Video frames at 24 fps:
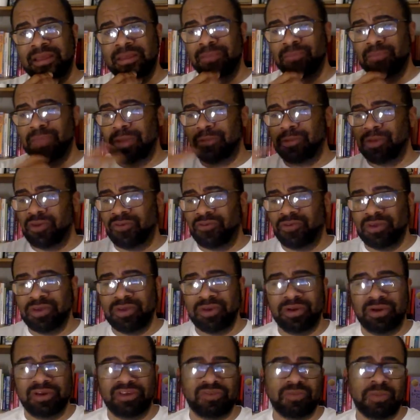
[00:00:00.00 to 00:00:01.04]
Maybe if
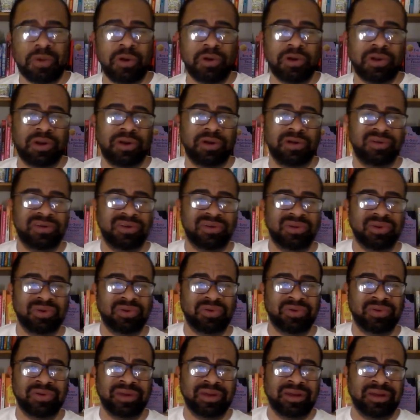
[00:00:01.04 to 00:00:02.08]
you're a smoker and you
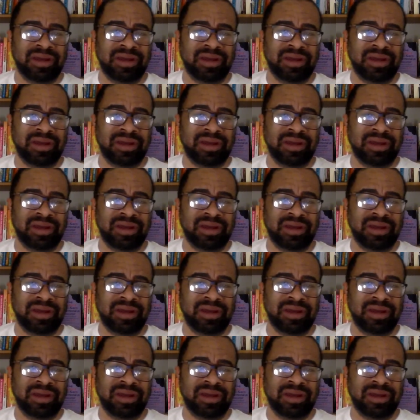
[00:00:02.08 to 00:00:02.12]
do